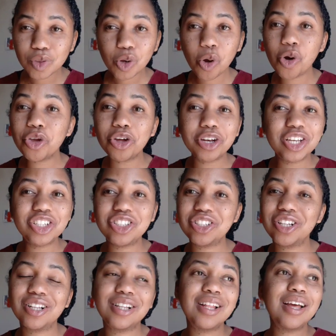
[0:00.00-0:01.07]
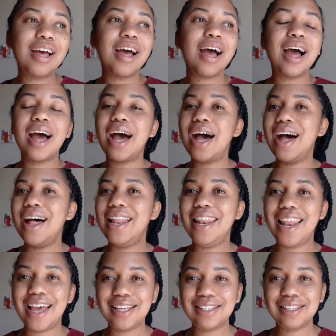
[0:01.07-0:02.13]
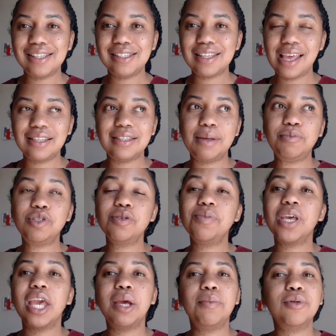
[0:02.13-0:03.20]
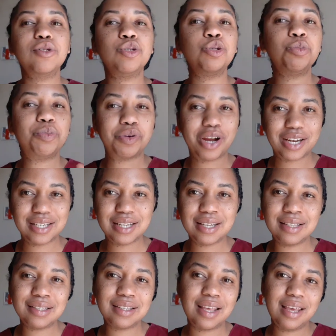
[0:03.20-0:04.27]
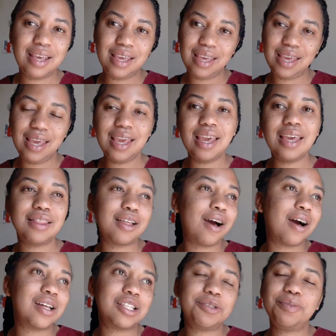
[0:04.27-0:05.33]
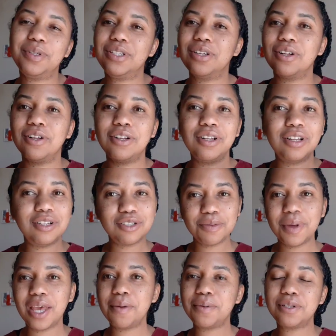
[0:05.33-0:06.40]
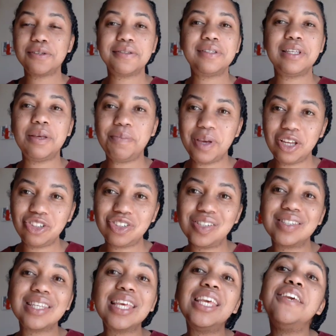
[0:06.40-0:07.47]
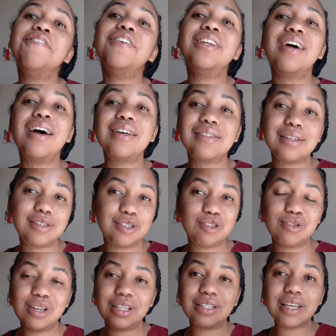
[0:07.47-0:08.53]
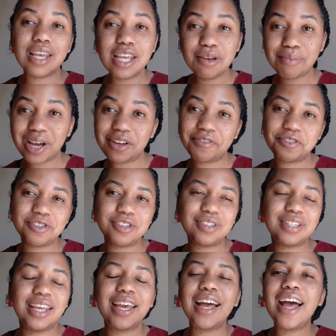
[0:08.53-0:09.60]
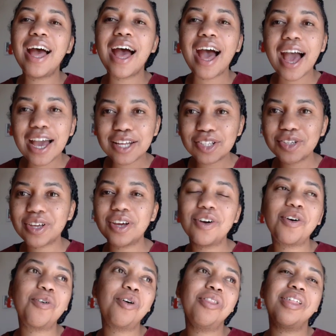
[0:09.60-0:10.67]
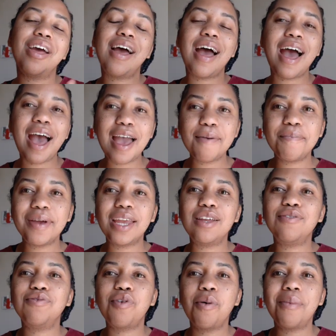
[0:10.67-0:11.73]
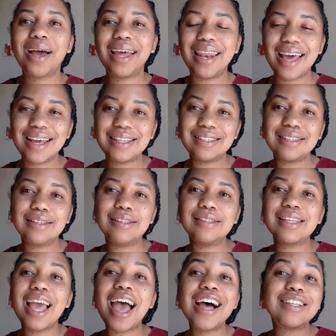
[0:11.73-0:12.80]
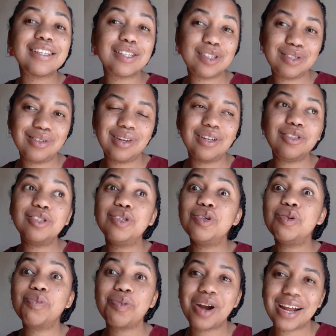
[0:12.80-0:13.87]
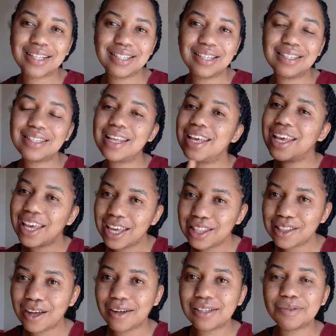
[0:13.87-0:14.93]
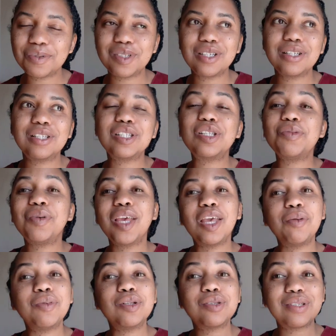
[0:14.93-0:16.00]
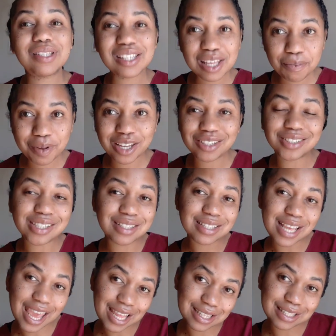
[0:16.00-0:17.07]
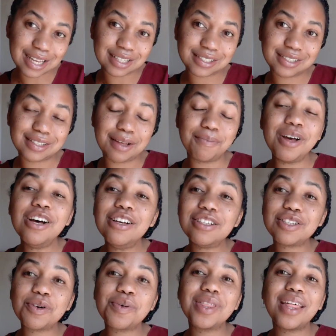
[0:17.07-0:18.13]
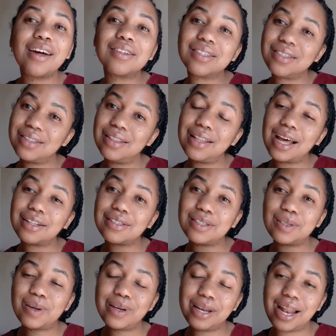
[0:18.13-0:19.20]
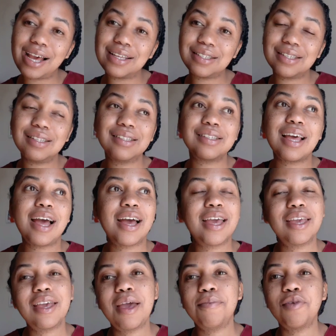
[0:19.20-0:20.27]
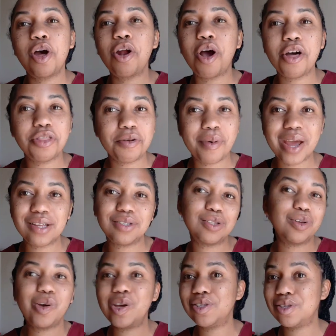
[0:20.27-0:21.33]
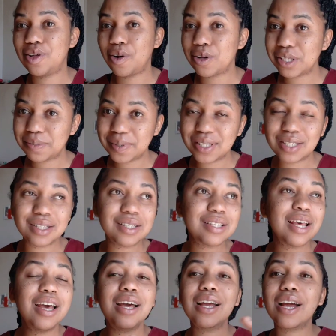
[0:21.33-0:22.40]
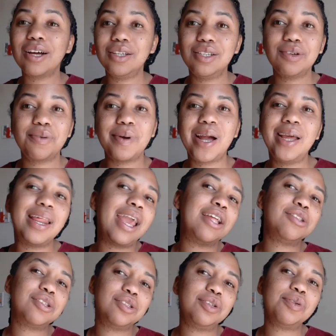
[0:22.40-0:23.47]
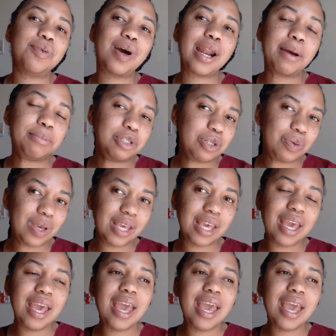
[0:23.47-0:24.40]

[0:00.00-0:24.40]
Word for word: or your national uh, license exam to be able to practice in the hospital to be able to see patients. Even as a student in my first year, I took an oath. I paid for my license as a student to practice in the hospitals to be able to see patients and touch them. So without that student license, I am not authorized to go into the hospitals countrywide and to do what I'm doing.